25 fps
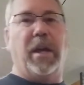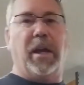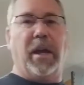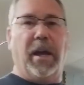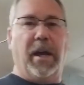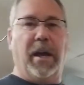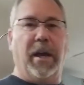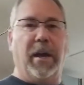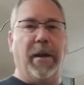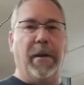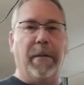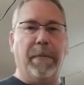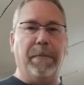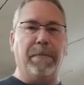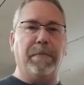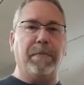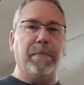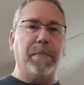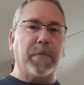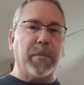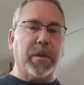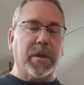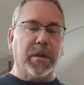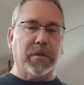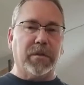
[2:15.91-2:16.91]
And
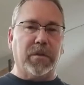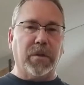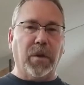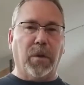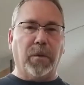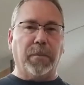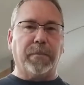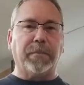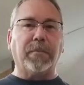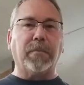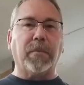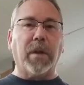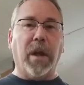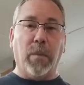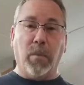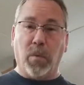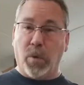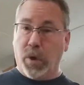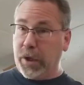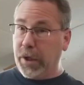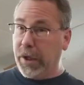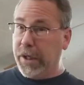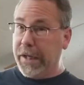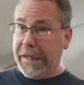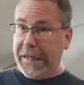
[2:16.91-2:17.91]

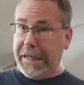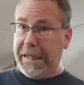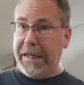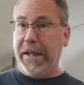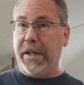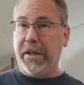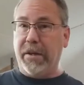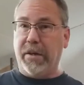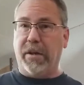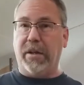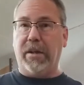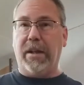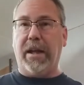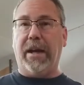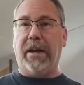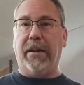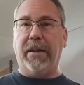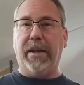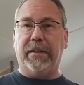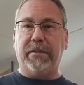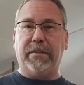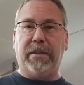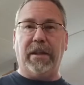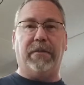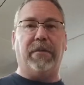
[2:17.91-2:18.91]
we're going to get into a lot of
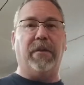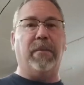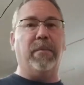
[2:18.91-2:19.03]
that stuff.